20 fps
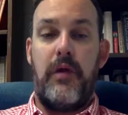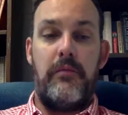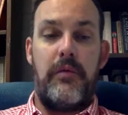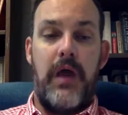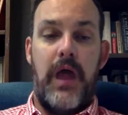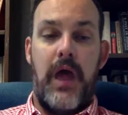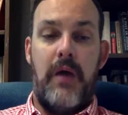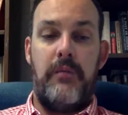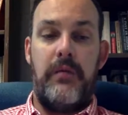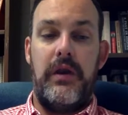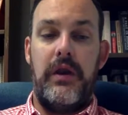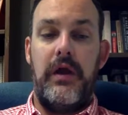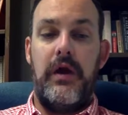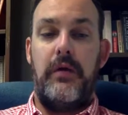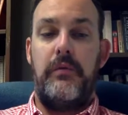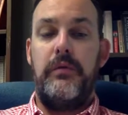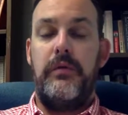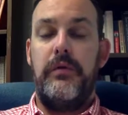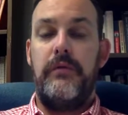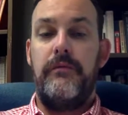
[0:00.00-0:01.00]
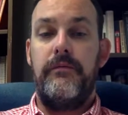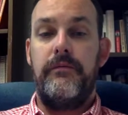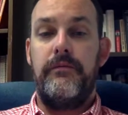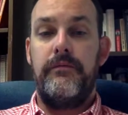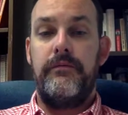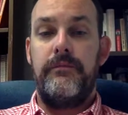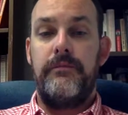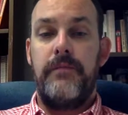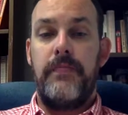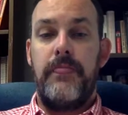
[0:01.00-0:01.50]
I'll be happy to help
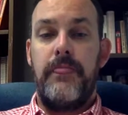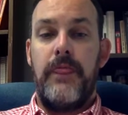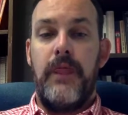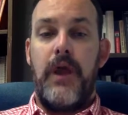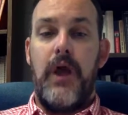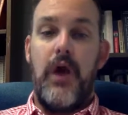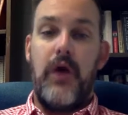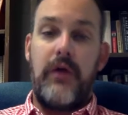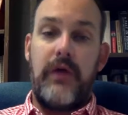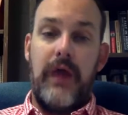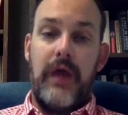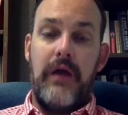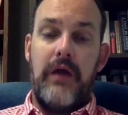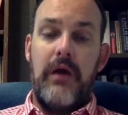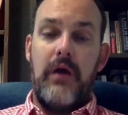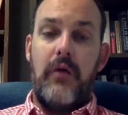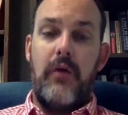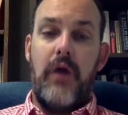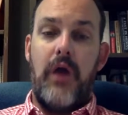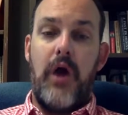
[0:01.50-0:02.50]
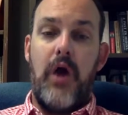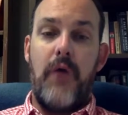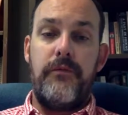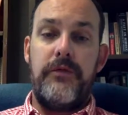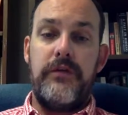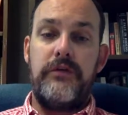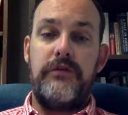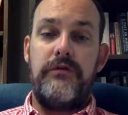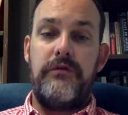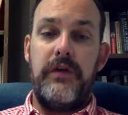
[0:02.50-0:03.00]
you. Okay. Well, I hope
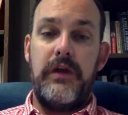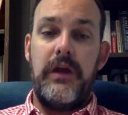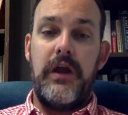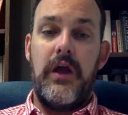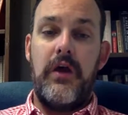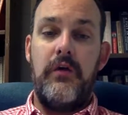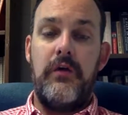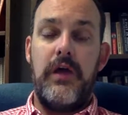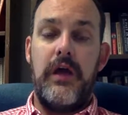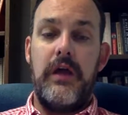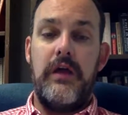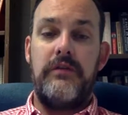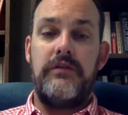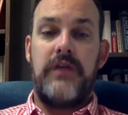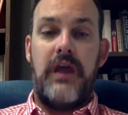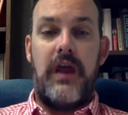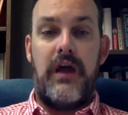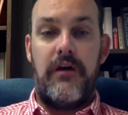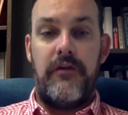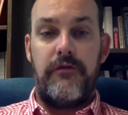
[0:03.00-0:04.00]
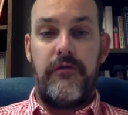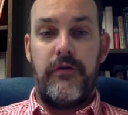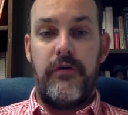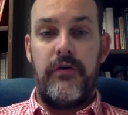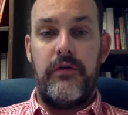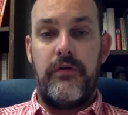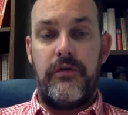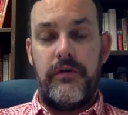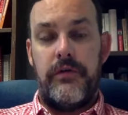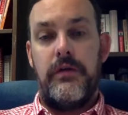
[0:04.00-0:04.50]
this video is
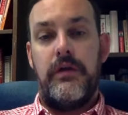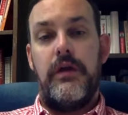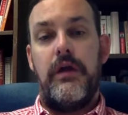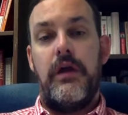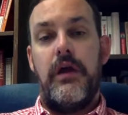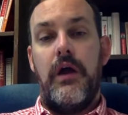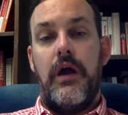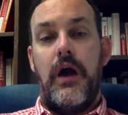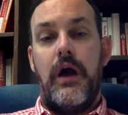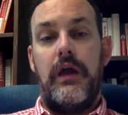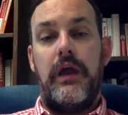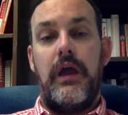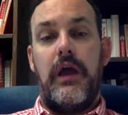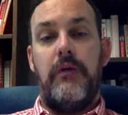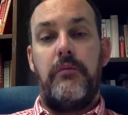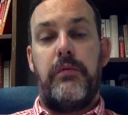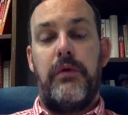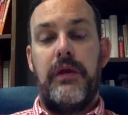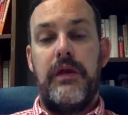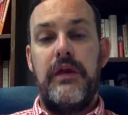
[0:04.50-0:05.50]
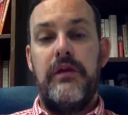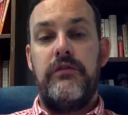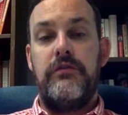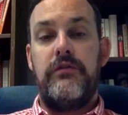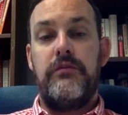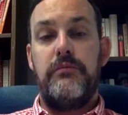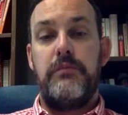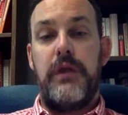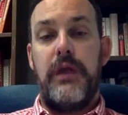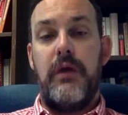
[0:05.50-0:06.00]
helpful. Again,
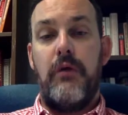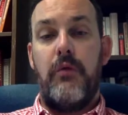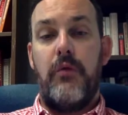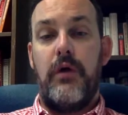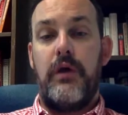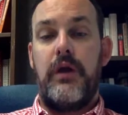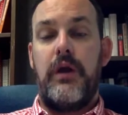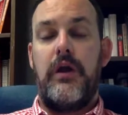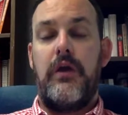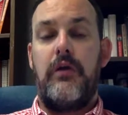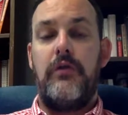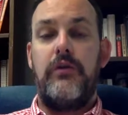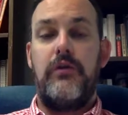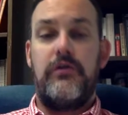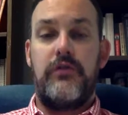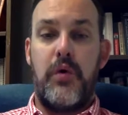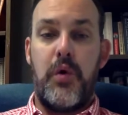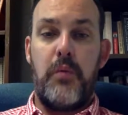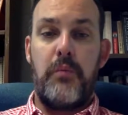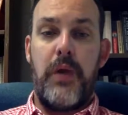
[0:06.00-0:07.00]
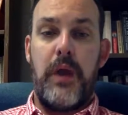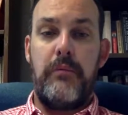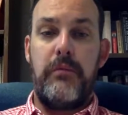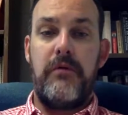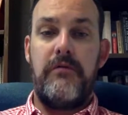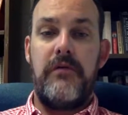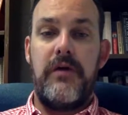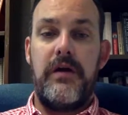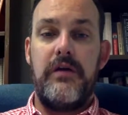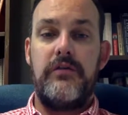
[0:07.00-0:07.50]
please begin working on your term
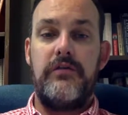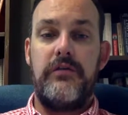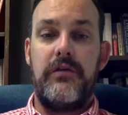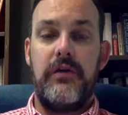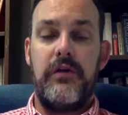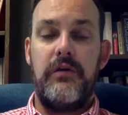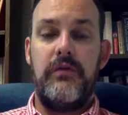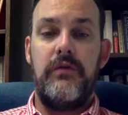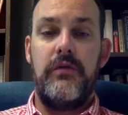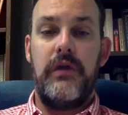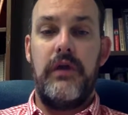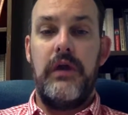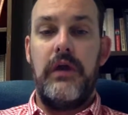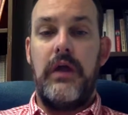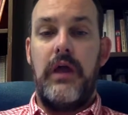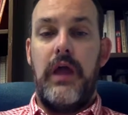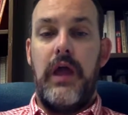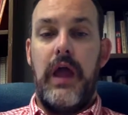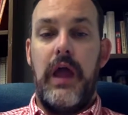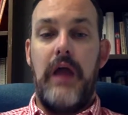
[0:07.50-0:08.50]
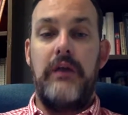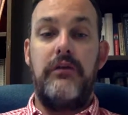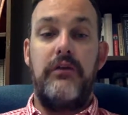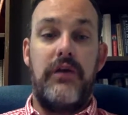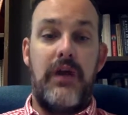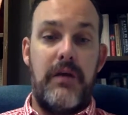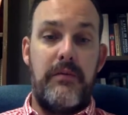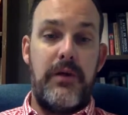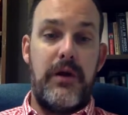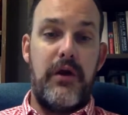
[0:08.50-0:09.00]
paper very soon, and do
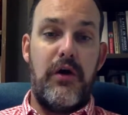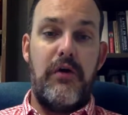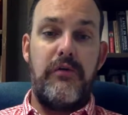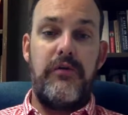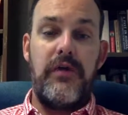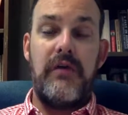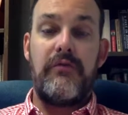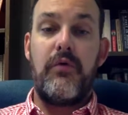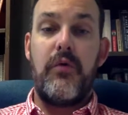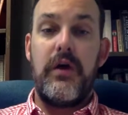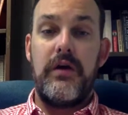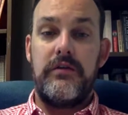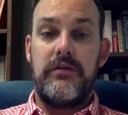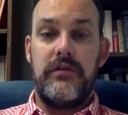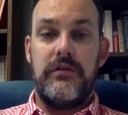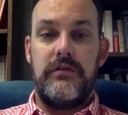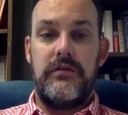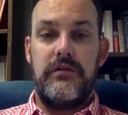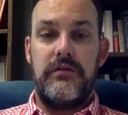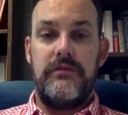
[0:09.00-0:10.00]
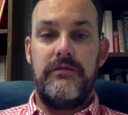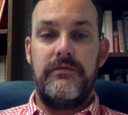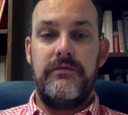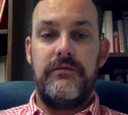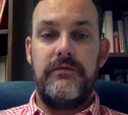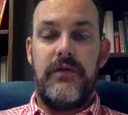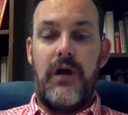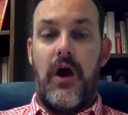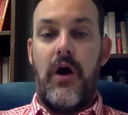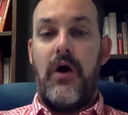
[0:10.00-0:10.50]
let me know if you have questions.
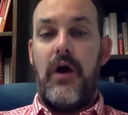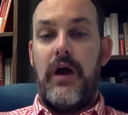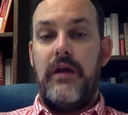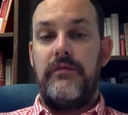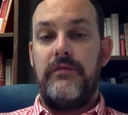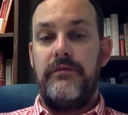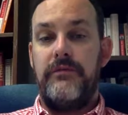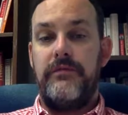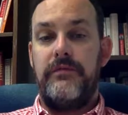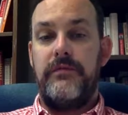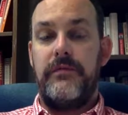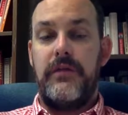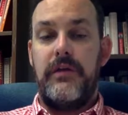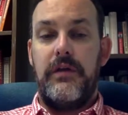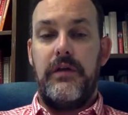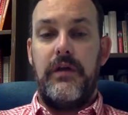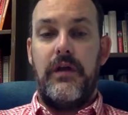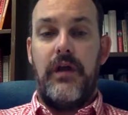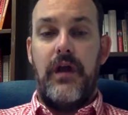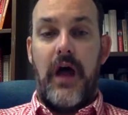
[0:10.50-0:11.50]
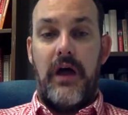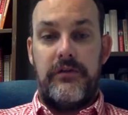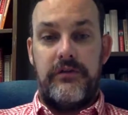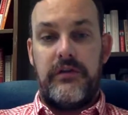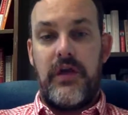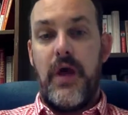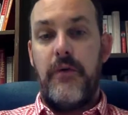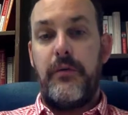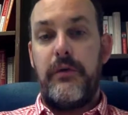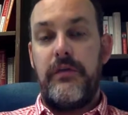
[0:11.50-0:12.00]
All right. I'll
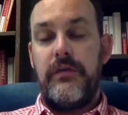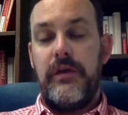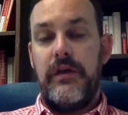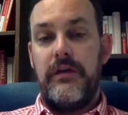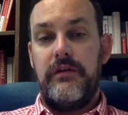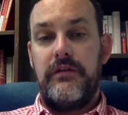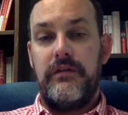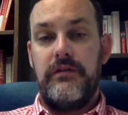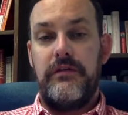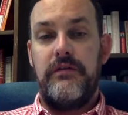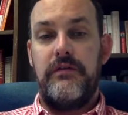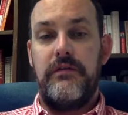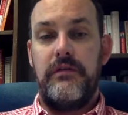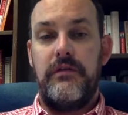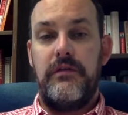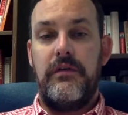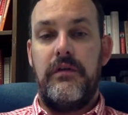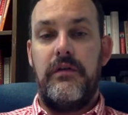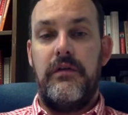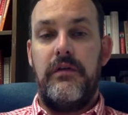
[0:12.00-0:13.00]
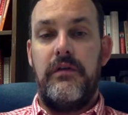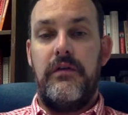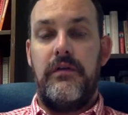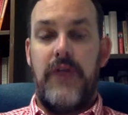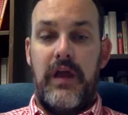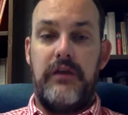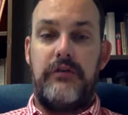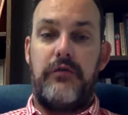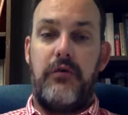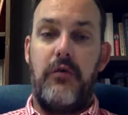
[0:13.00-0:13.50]
stop with this.
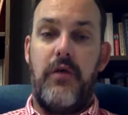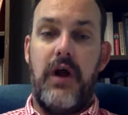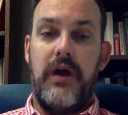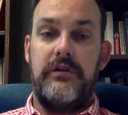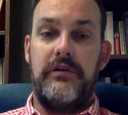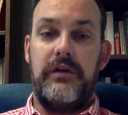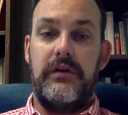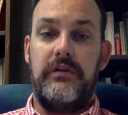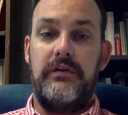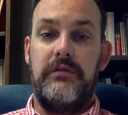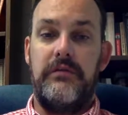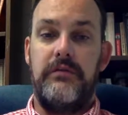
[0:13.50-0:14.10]
Thanks for watching.